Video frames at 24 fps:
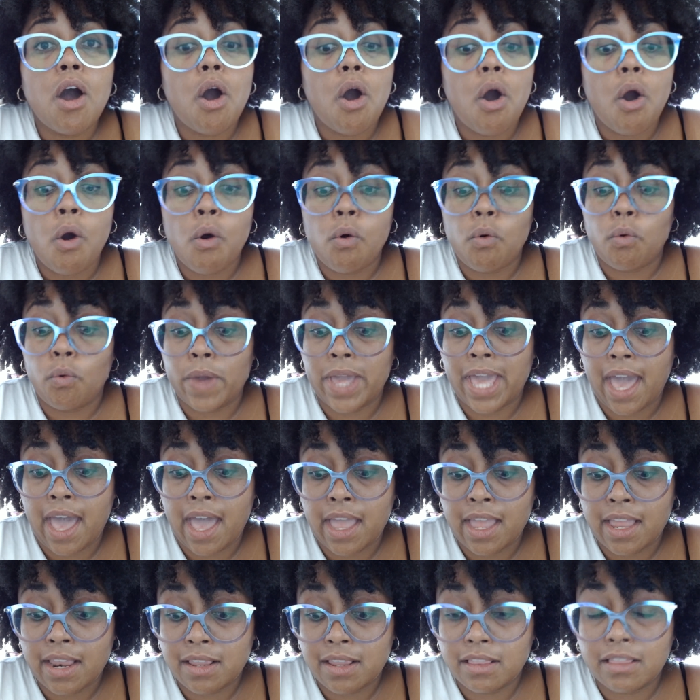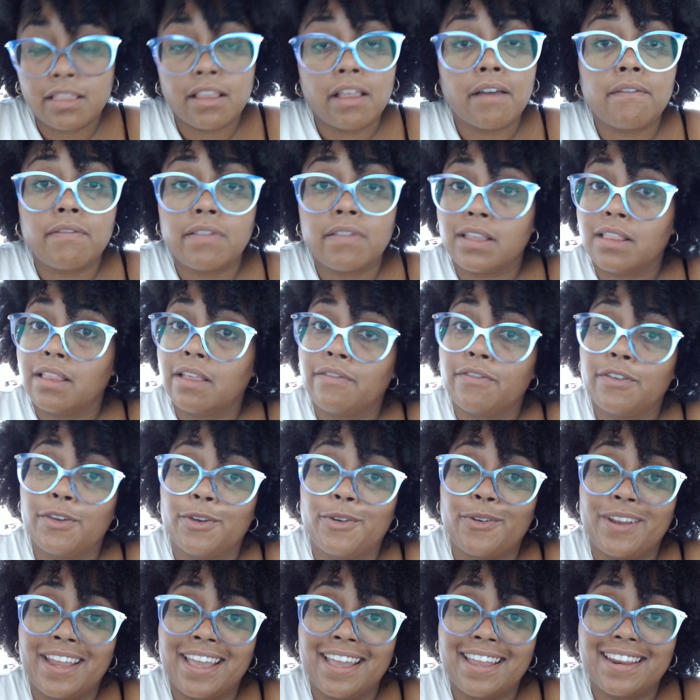We had lovely, lovely
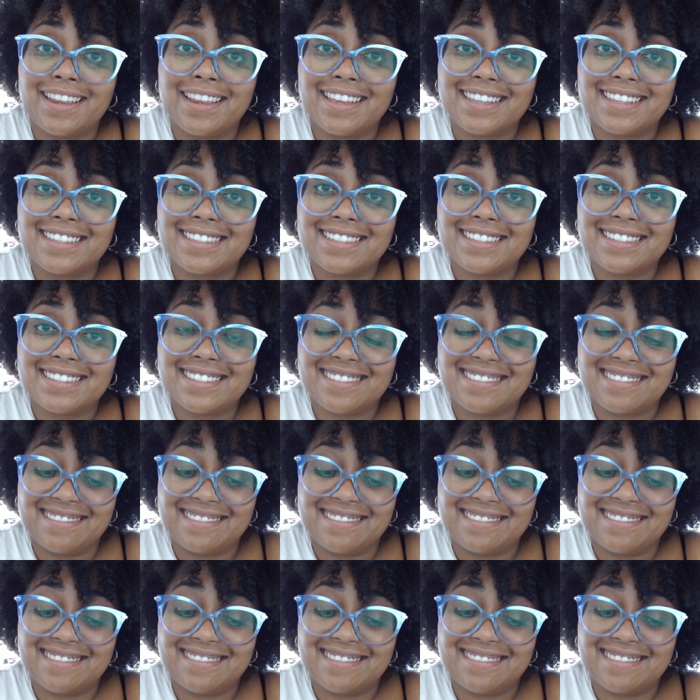Grenadians